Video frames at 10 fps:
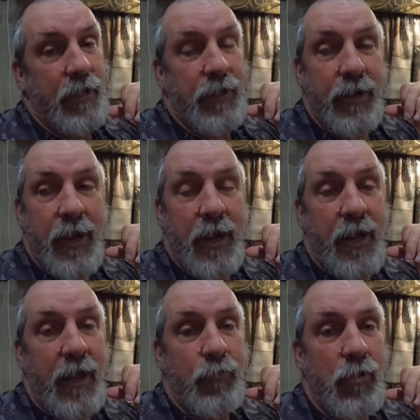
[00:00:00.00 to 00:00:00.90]
Got night
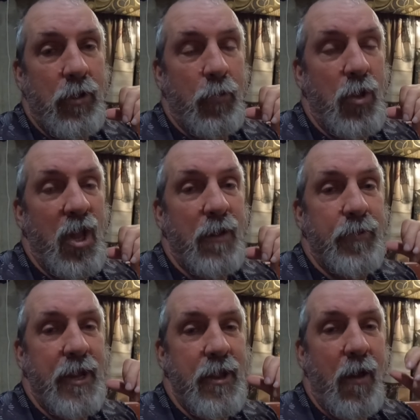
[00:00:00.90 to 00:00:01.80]
night. We'll we'll
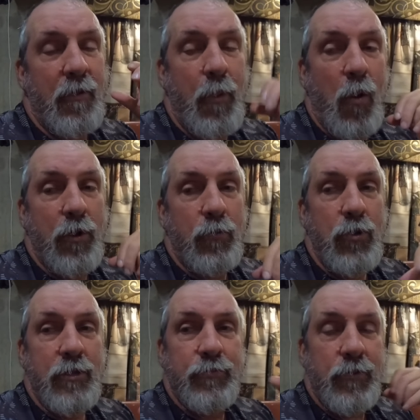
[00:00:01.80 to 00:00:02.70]
update y'all tomorrow in the
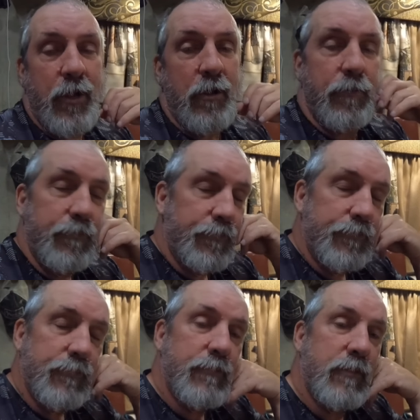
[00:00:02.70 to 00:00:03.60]
woods. We'll carry the
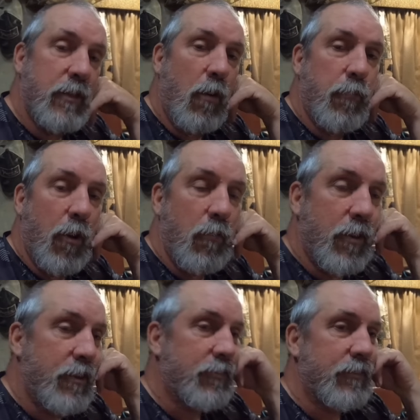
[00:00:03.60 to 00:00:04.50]
GoPro
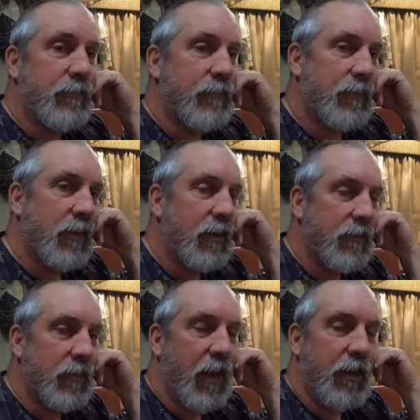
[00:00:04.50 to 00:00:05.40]
with us and
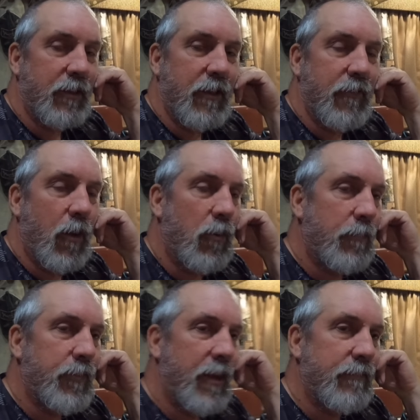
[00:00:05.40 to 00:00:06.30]
kind of give y'all
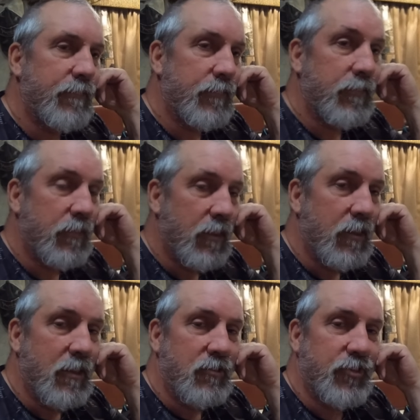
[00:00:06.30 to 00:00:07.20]
an update,
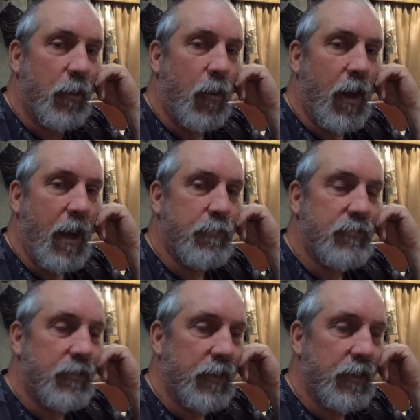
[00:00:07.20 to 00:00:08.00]
see what happens.